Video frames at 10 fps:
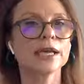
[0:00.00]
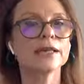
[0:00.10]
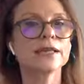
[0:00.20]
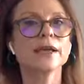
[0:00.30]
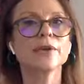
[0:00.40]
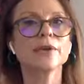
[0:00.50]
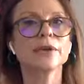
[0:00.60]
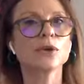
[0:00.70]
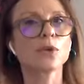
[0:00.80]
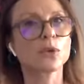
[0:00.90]
it
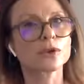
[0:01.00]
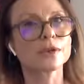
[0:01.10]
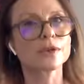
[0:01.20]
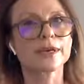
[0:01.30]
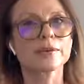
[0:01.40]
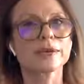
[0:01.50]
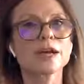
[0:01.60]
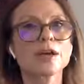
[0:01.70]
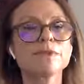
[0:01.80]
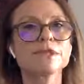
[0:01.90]
inherently orders them
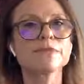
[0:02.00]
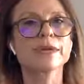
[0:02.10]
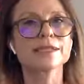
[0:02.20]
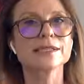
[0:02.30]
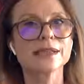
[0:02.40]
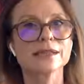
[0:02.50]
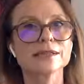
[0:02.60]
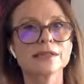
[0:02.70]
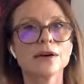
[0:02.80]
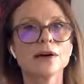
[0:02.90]
and helps us make
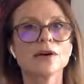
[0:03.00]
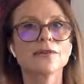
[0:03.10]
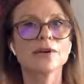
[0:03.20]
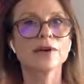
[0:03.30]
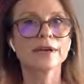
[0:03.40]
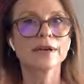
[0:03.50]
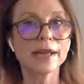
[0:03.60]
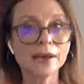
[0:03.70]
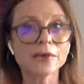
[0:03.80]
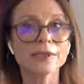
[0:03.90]
sense of our
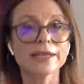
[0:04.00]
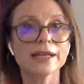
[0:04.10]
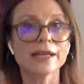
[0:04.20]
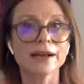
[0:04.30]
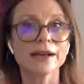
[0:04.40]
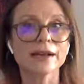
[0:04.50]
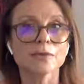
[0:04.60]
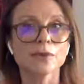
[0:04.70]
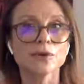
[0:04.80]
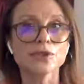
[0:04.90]
inherently
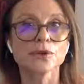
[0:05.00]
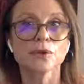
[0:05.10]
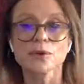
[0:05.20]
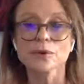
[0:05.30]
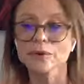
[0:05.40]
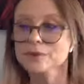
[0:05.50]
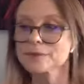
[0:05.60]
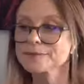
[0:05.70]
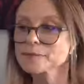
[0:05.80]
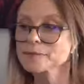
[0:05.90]
chaotic emotional
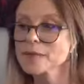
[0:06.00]
world.